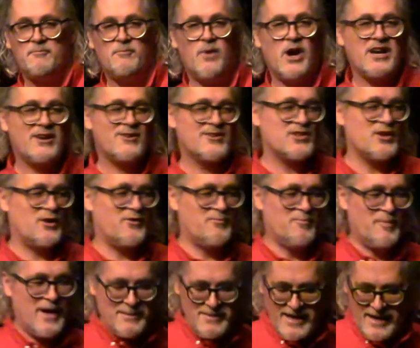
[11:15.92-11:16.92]

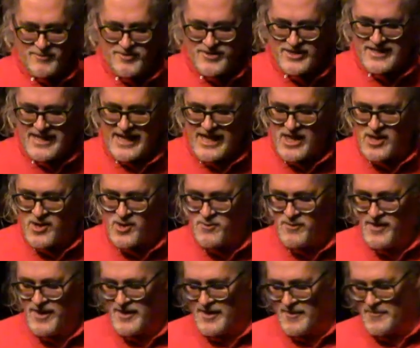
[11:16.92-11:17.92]
Microsoft may be able to tell
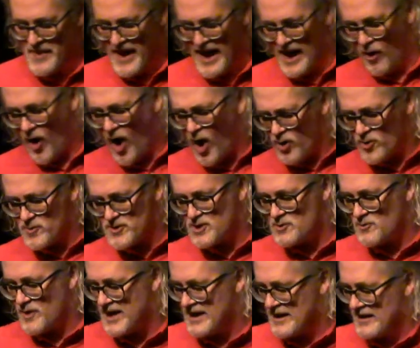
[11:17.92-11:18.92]
you how old
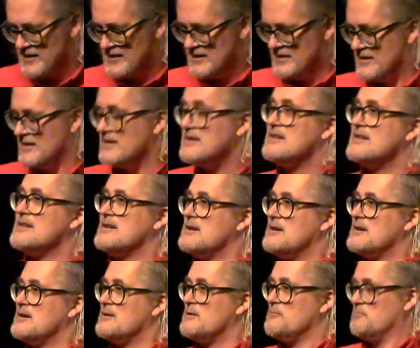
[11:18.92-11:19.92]
you are
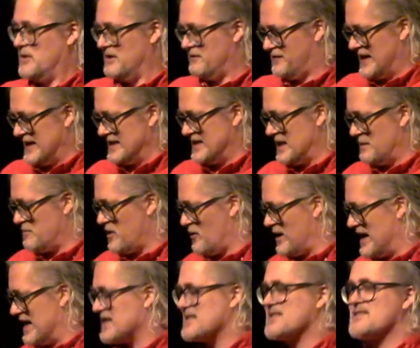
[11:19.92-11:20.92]
but Face
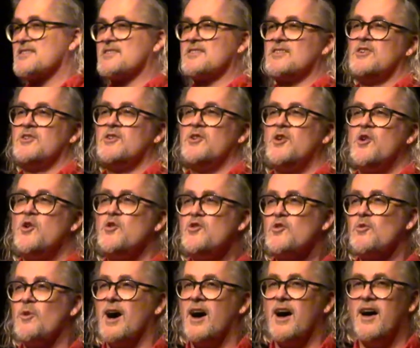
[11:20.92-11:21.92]
Depot asks who
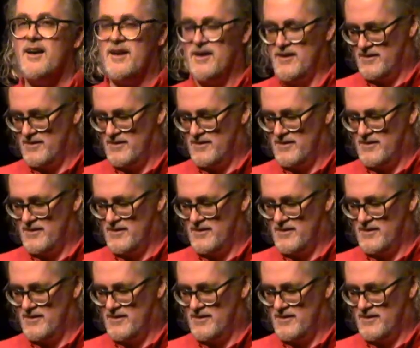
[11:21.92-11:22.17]
you are